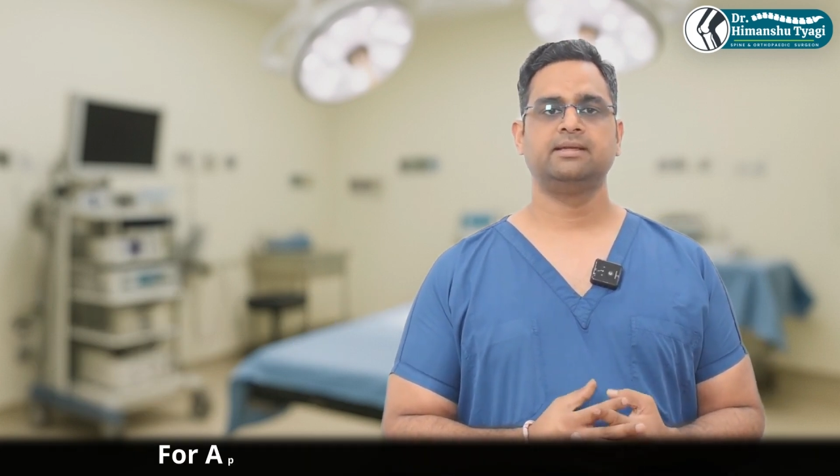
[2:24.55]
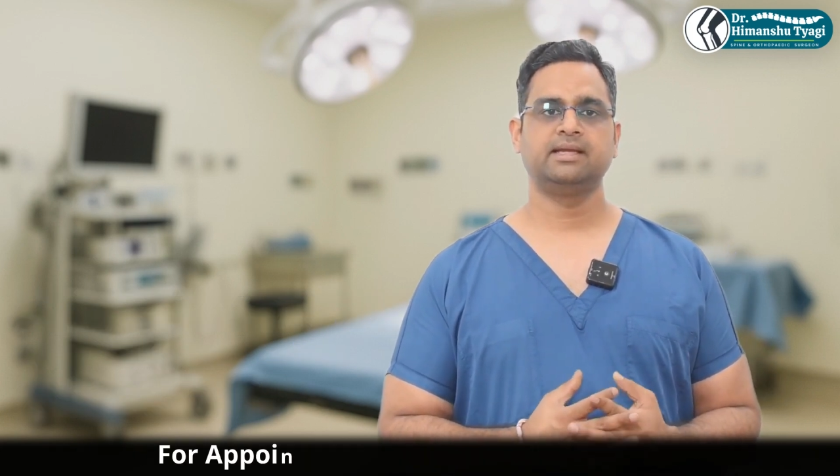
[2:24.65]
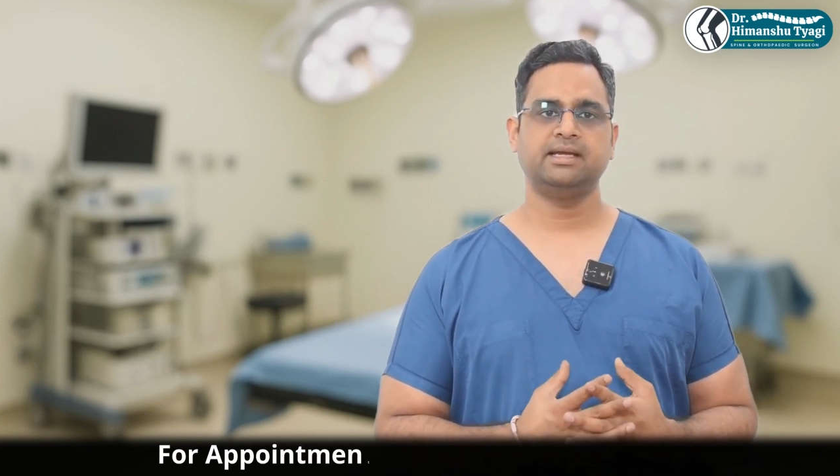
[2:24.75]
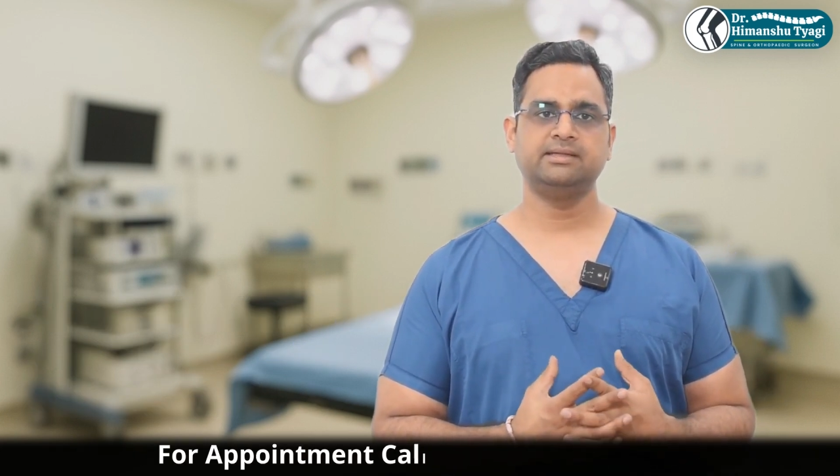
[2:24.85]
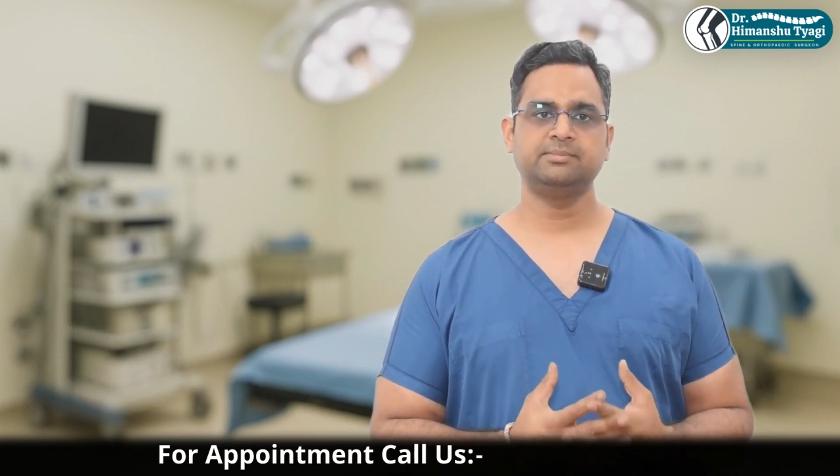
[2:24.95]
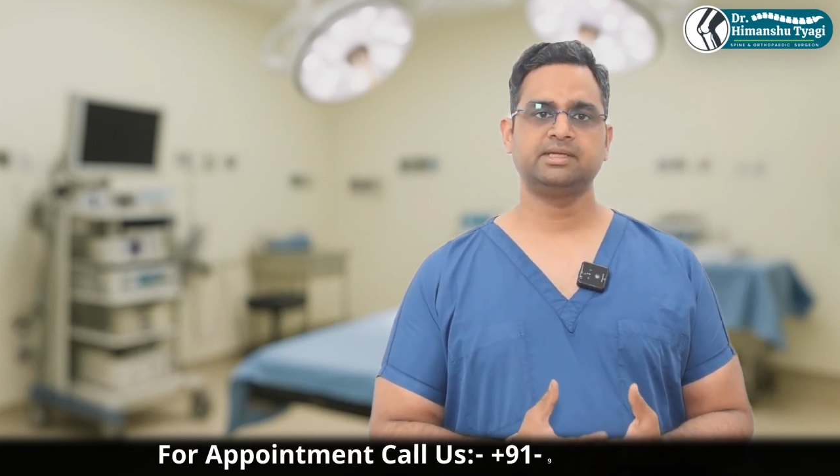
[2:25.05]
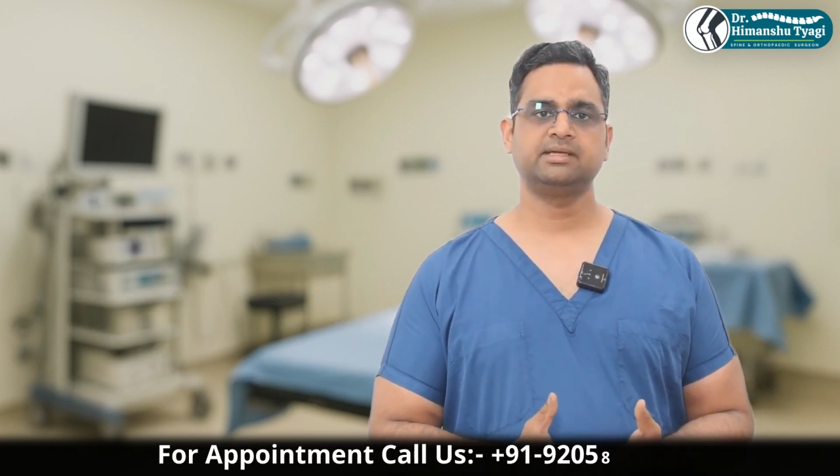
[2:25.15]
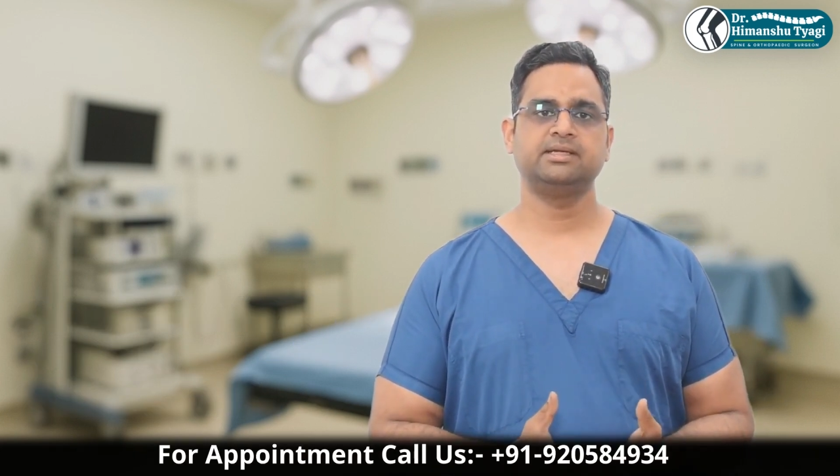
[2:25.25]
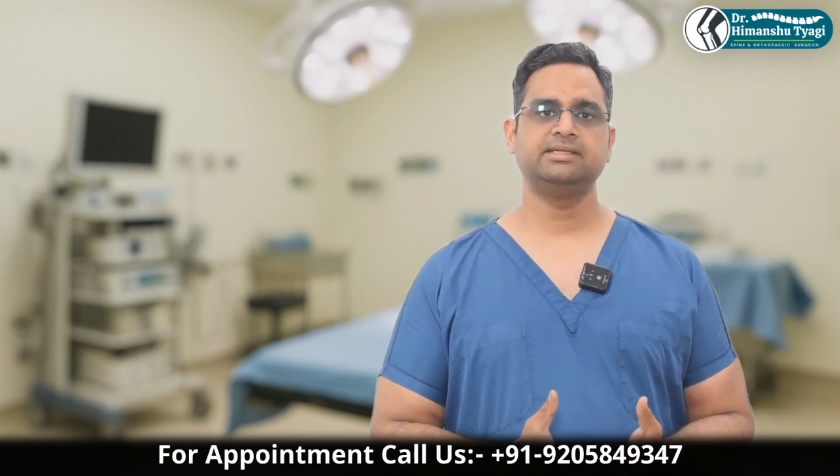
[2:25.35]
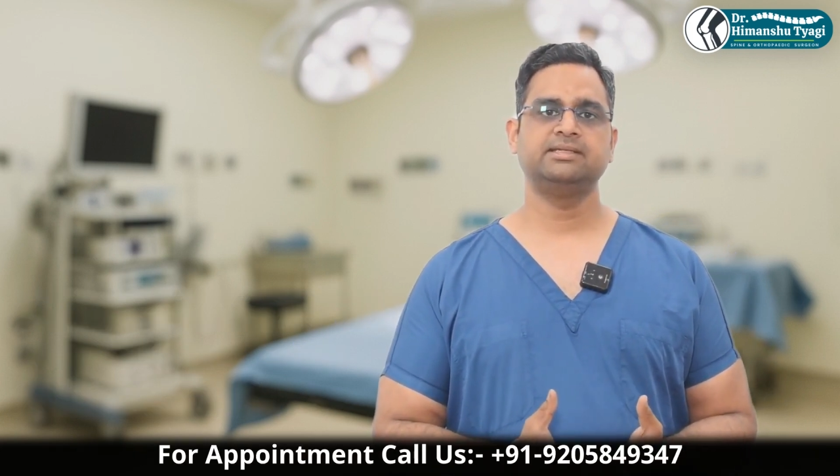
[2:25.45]
There has been
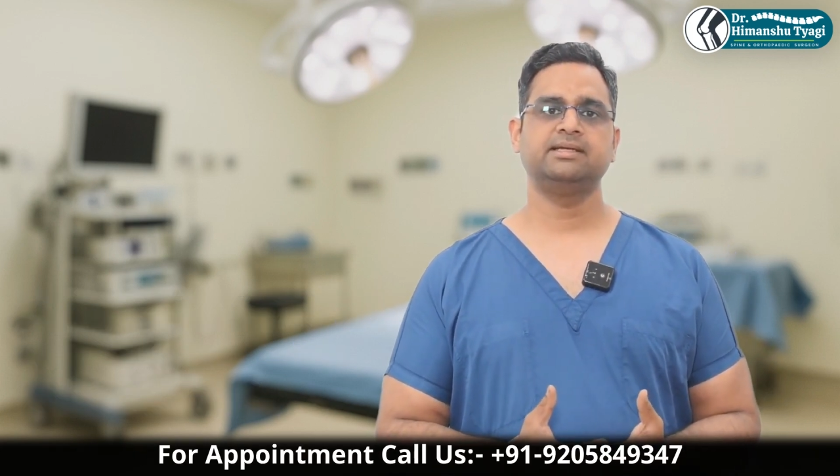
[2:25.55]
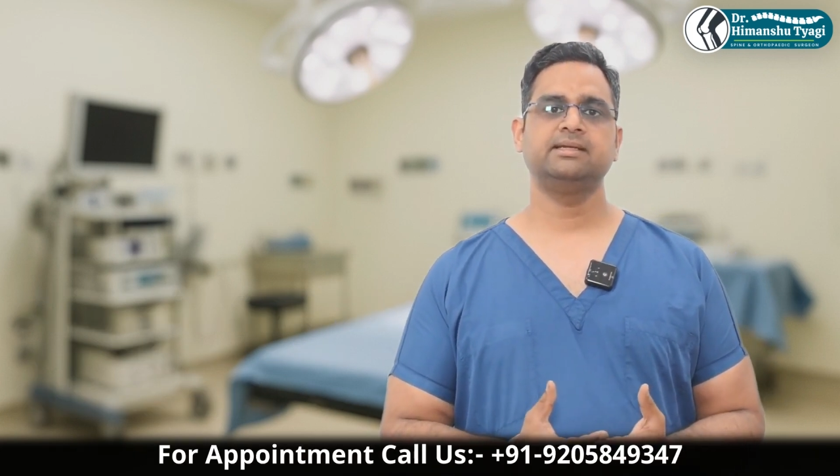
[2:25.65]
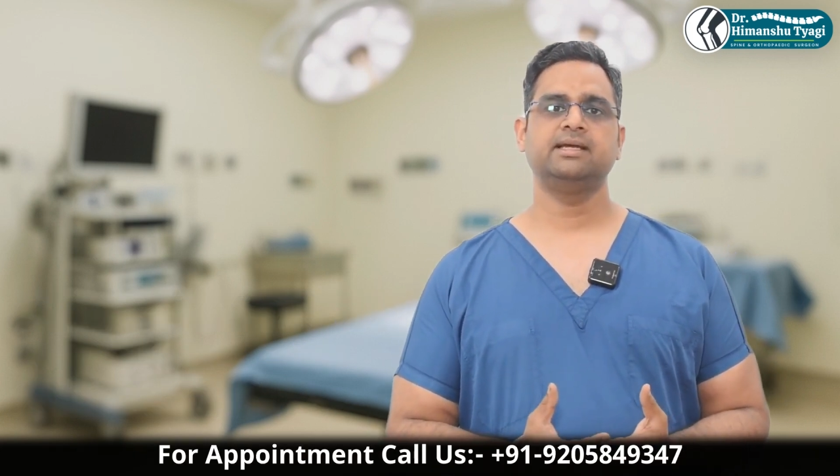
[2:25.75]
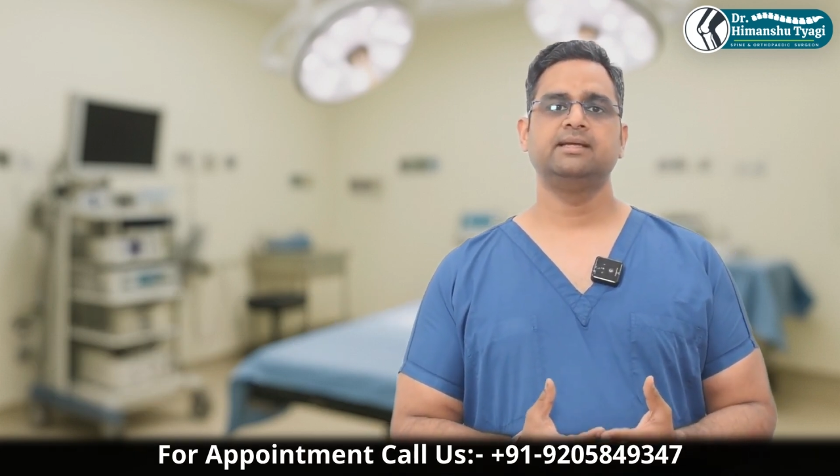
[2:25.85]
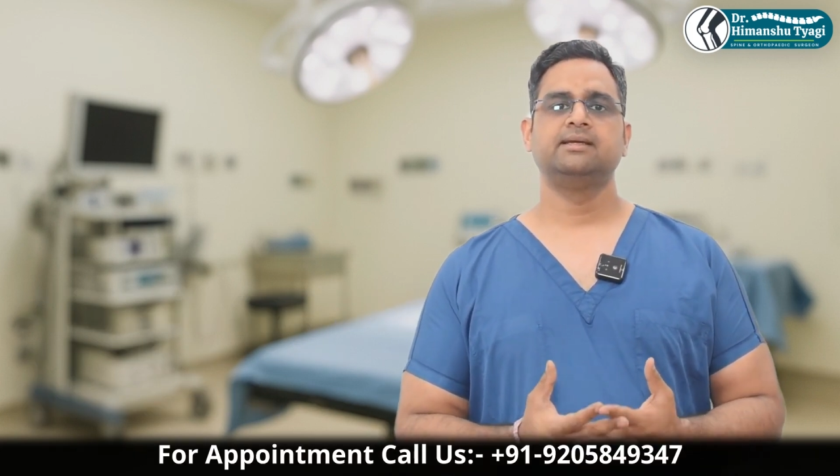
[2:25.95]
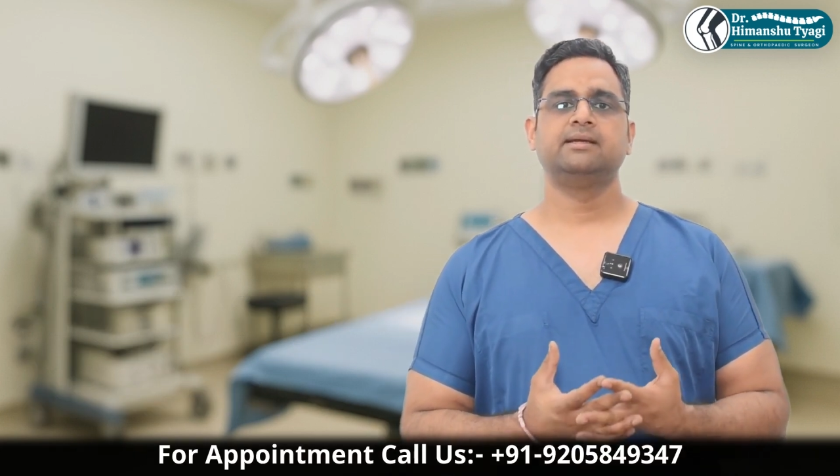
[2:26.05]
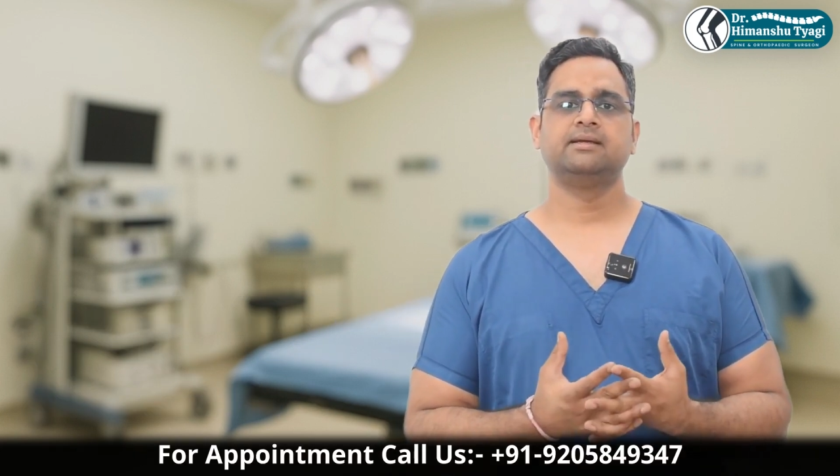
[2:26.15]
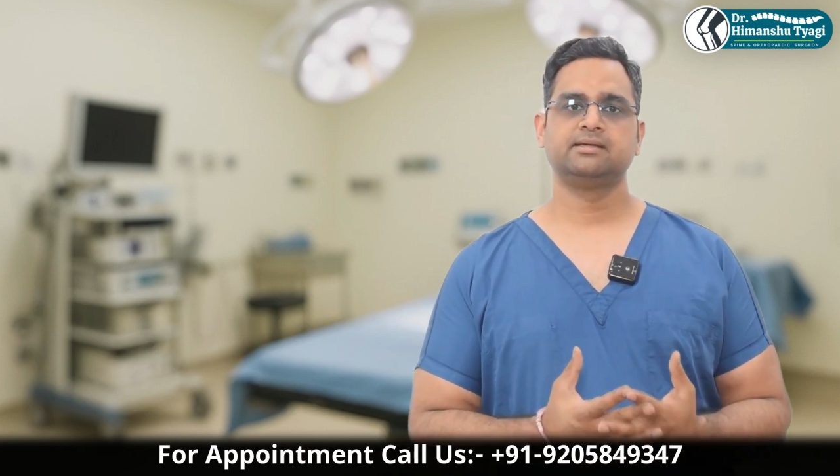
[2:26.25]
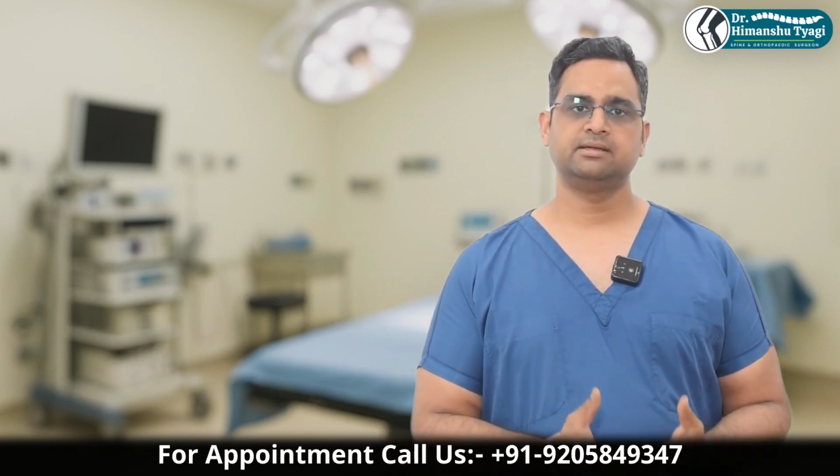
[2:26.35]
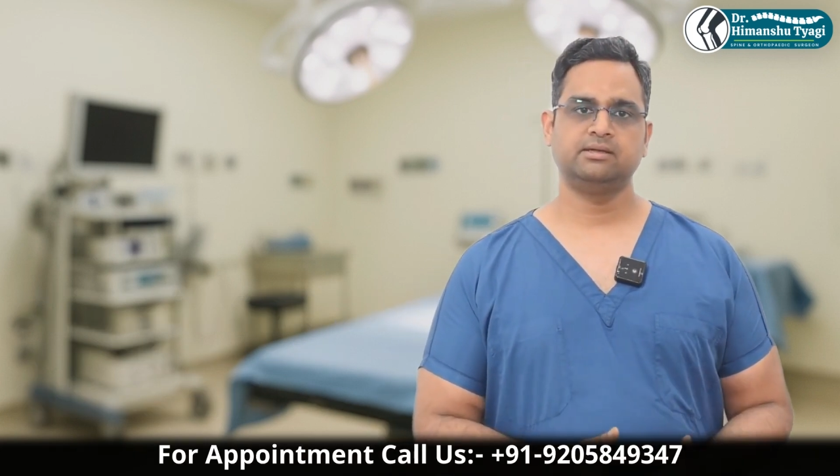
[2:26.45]
a recent trend